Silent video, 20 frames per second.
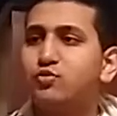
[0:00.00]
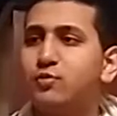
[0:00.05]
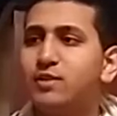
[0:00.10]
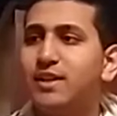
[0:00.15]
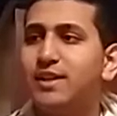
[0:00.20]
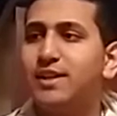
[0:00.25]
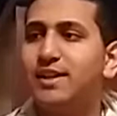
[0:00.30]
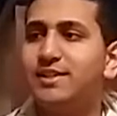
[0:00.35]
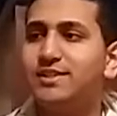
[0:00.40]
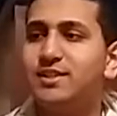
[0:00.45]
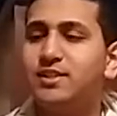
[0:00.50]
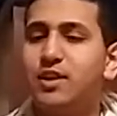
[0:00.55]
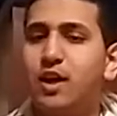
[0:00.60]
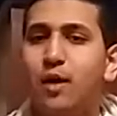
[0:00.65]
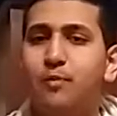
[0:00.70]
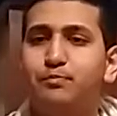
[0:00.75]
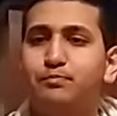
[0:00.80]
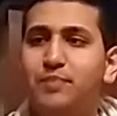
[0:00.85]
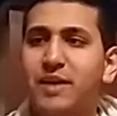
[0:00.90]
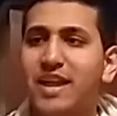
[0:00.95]
really isn't
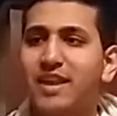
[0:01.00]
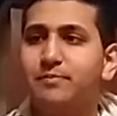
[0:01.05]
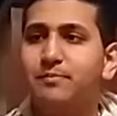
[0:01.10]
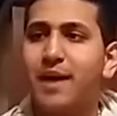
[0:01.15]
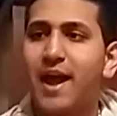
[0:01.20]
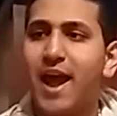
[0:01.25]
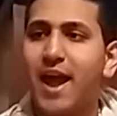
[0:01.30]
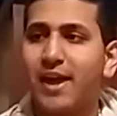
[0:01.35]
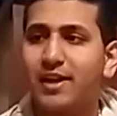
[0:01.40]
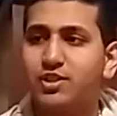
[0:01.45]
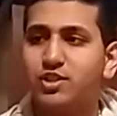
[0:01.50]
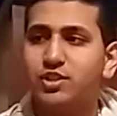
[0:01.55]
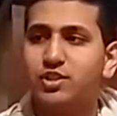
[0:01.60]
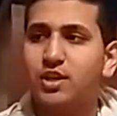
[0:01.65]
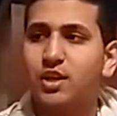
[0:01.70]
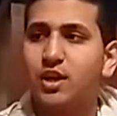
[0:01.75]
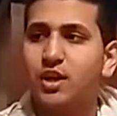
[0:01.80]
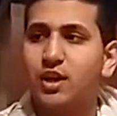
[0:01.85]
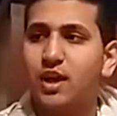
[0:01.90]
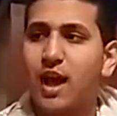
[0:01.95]
a big match